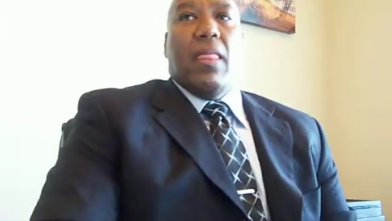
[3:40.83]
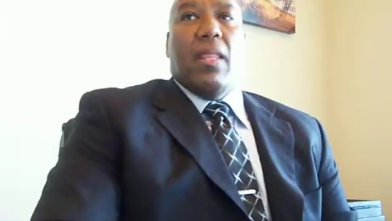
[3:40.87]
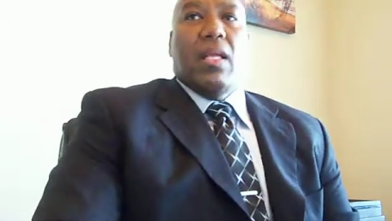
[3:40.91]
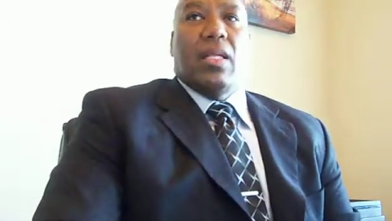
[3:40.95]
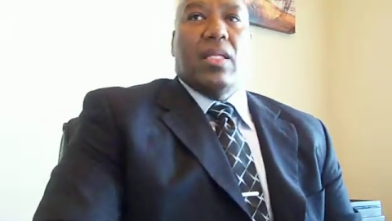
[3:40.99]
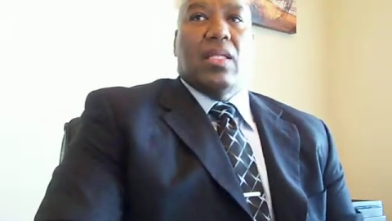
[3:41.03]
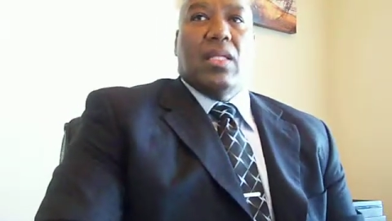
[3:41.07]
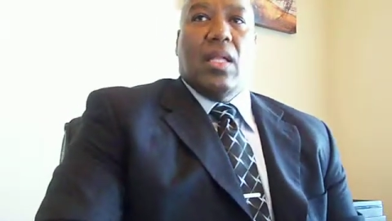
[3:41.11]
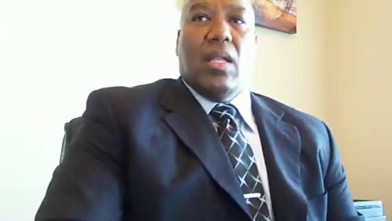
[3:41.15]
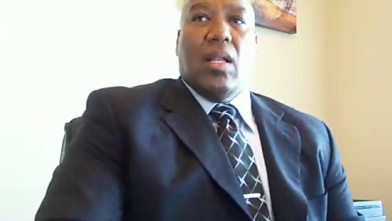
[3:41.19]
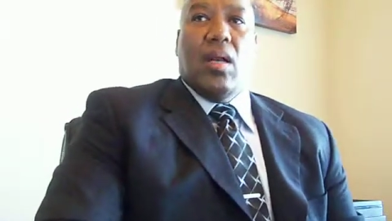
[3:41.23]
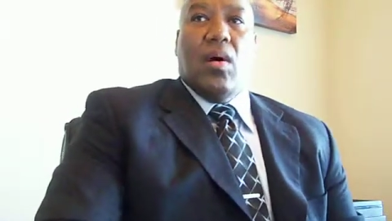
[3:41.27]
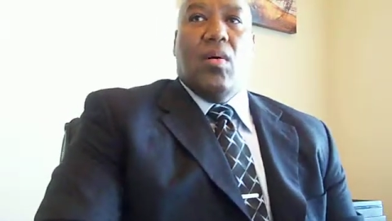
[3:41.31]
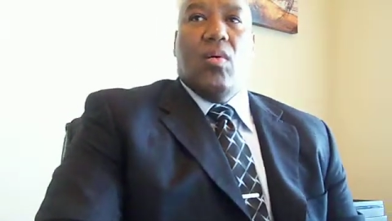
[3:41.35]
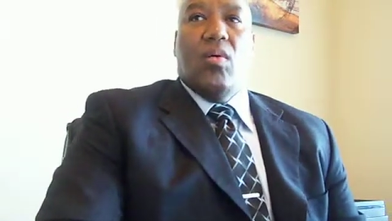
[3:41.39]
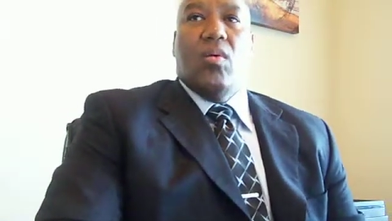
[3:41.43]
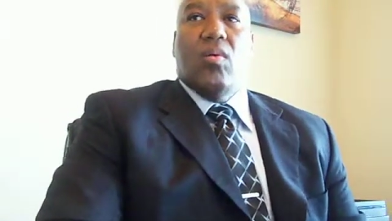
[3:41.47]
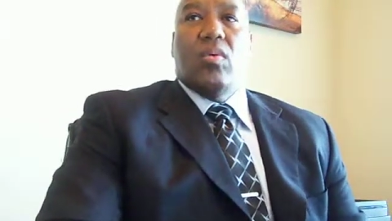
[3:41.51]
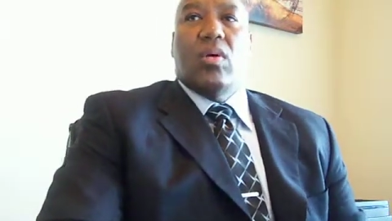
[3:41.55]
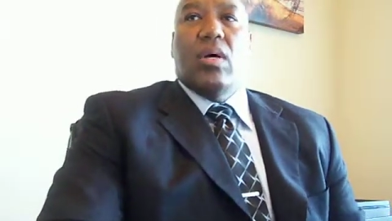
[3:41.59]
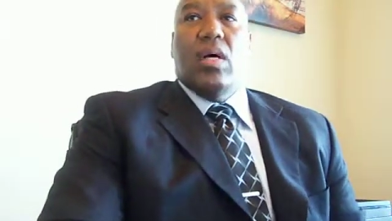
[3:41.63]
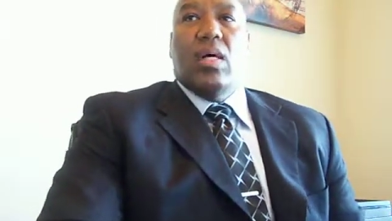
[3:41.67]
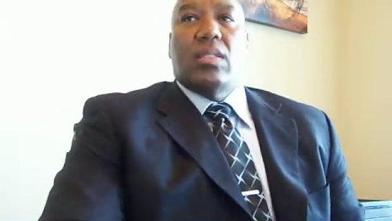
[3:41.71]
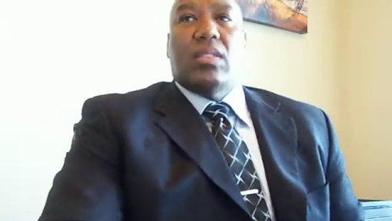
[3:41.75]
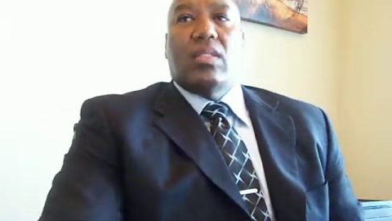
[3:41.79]

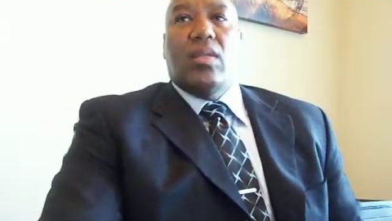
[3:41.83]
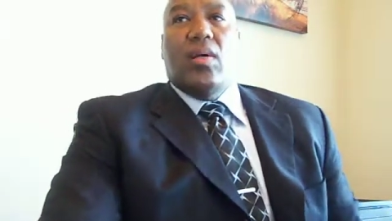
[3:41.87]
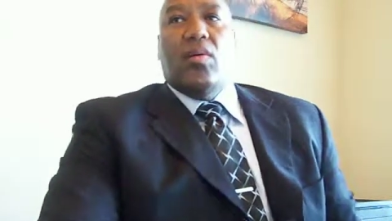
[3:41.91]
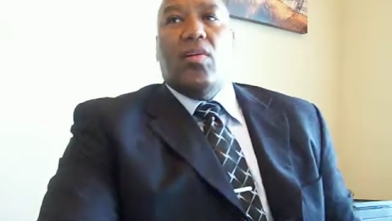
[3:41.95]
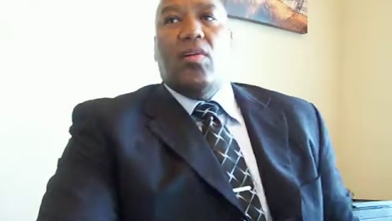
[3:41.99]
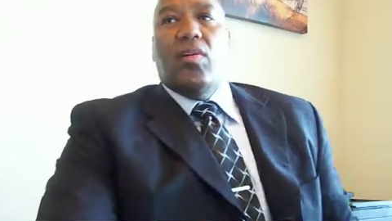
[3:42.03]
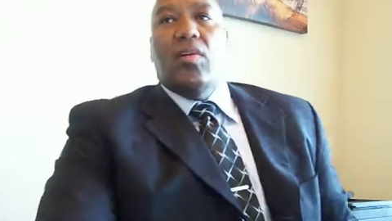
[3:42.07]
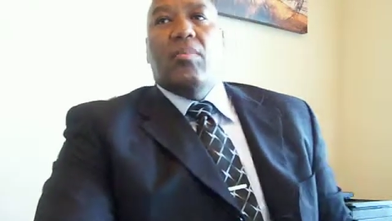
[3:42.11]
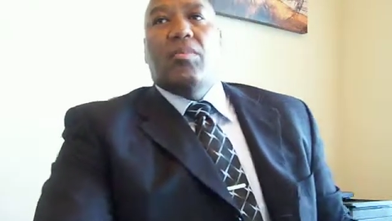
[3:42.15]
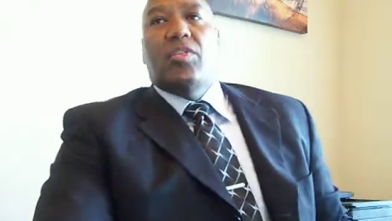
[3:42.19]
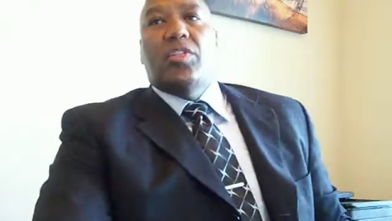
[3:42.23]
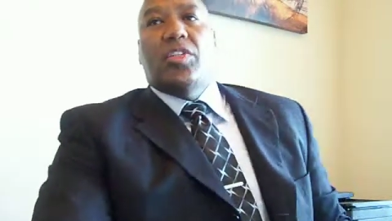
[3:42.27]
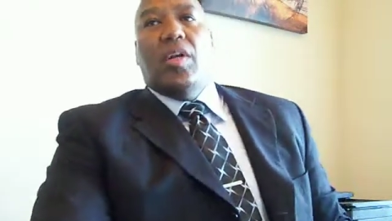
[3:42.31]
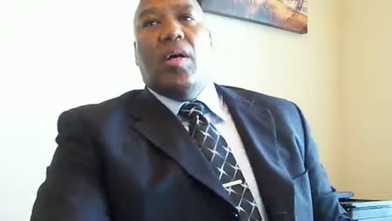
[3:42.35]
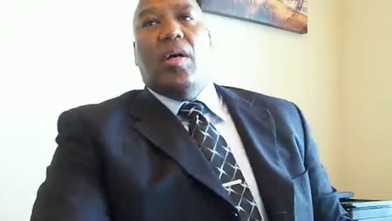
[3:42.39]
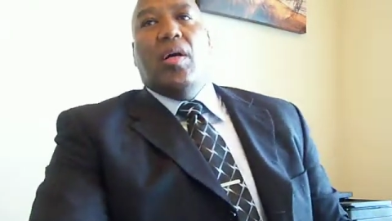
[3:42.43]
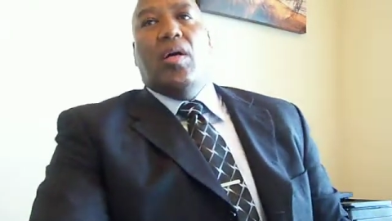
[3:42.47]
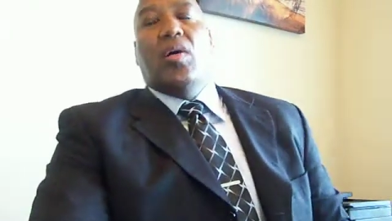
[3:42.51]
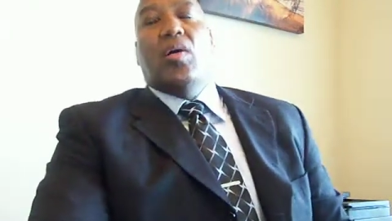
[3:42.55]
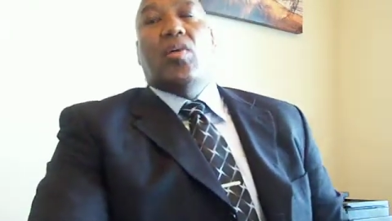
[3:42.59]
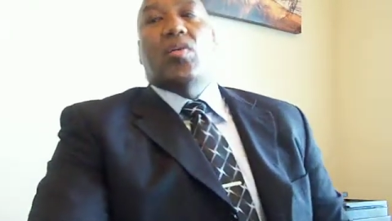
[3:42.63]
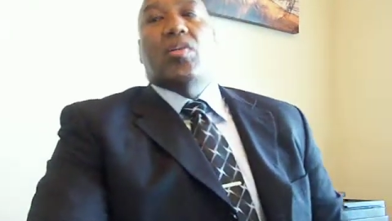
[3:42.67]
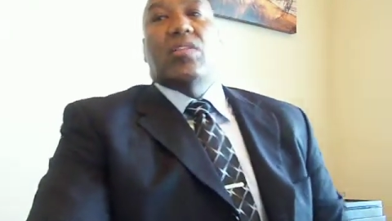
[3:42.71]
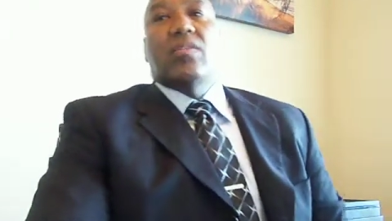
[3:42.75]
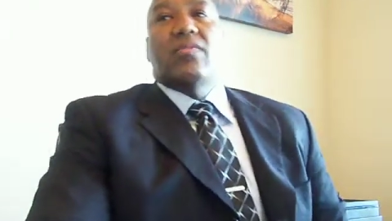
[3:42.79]
long-term
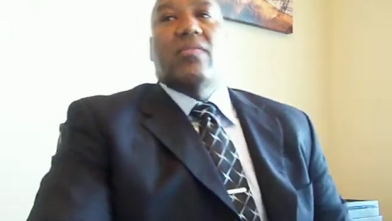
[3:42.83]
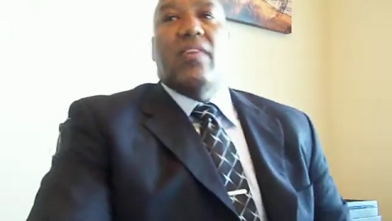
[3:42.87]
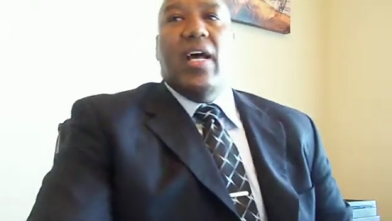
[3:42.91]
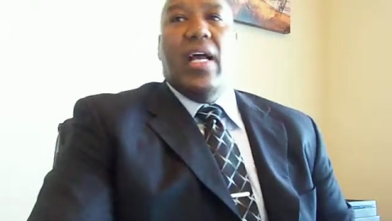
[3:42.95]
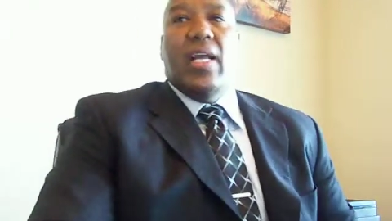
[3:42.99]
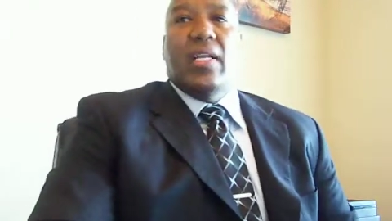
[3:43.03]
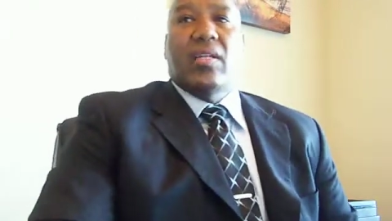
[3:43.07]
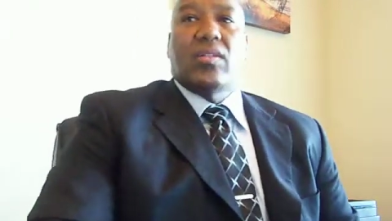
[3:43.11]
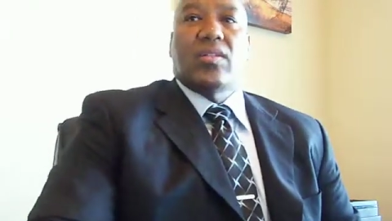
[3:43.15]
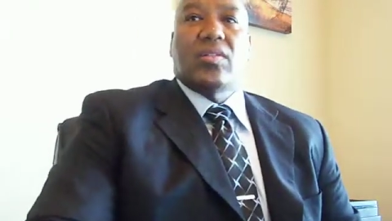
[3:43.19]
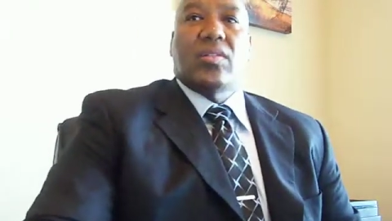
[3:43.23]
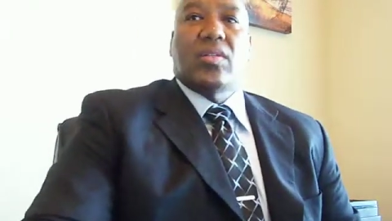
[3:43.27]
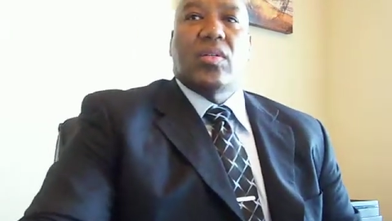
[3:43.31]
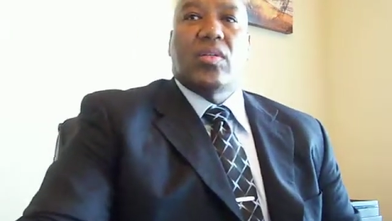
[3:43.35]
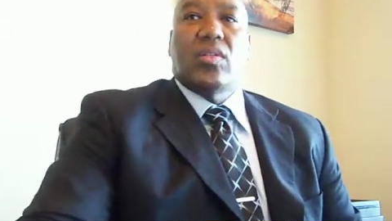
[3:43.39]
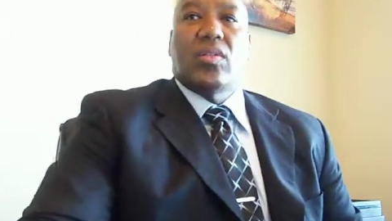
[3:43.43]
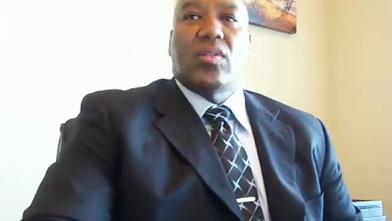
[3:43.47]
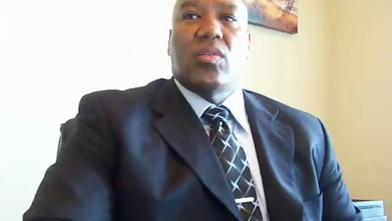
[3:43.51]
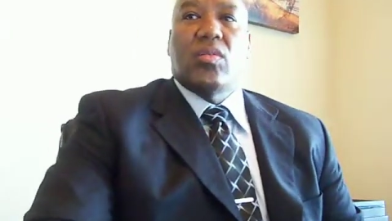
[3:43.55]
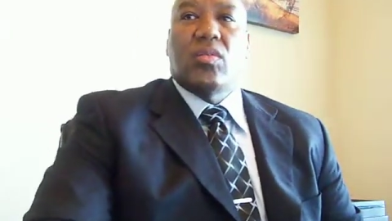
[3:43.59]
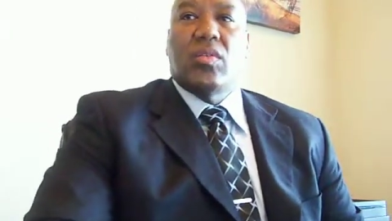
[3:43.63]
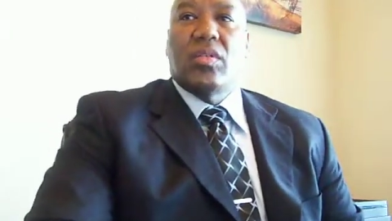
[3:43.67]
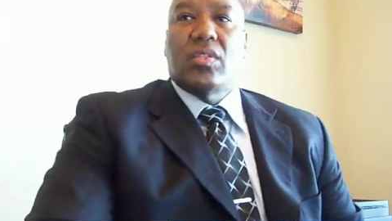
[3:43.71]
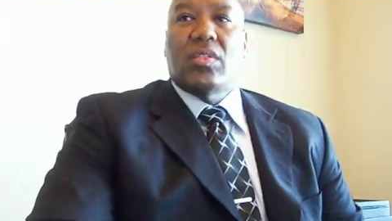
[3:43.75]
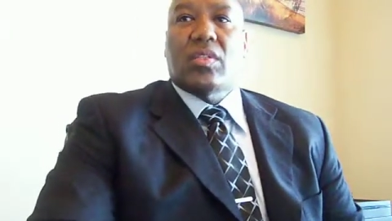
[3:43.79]
shareholders' values
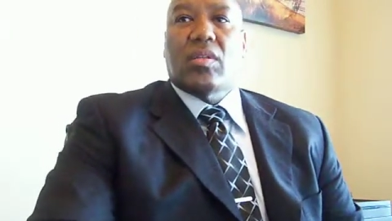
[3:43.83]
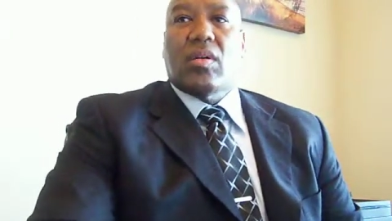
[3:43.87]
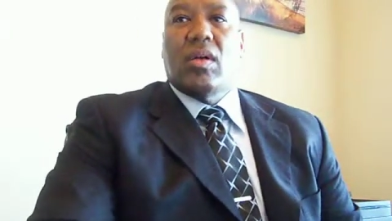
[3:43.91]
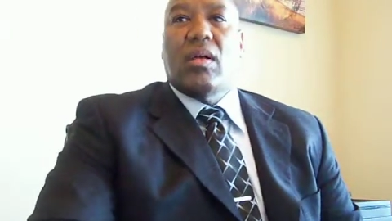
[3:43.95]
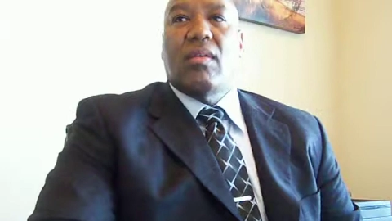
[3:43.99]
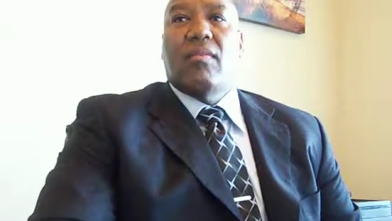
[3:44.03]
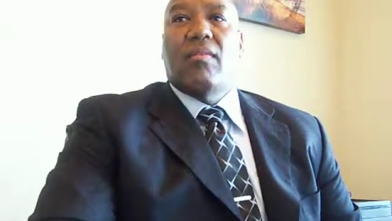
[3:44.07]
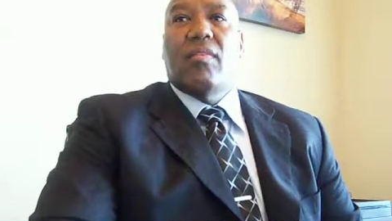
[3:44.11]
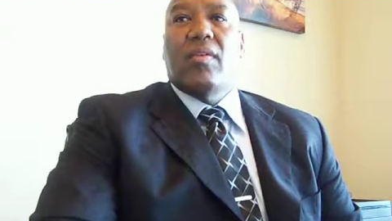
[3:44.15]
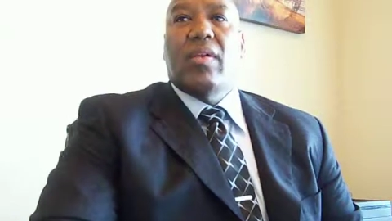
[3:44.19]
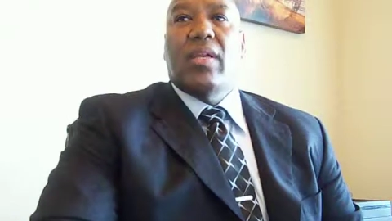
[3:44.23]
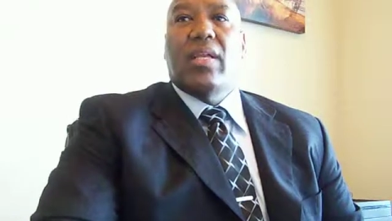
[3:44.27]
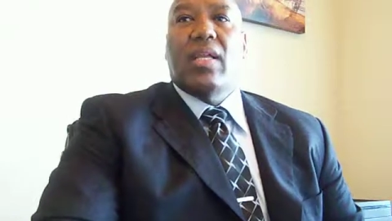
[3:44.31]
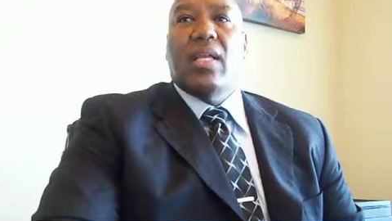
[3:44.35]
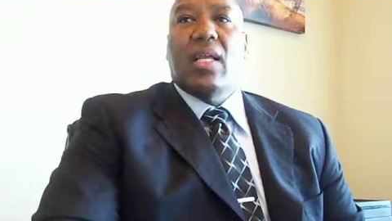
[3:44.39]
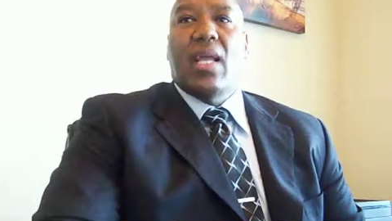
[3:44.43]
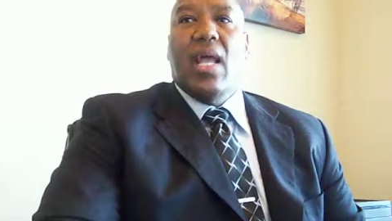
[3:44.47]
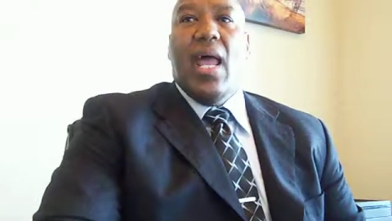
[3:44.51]
through discovery,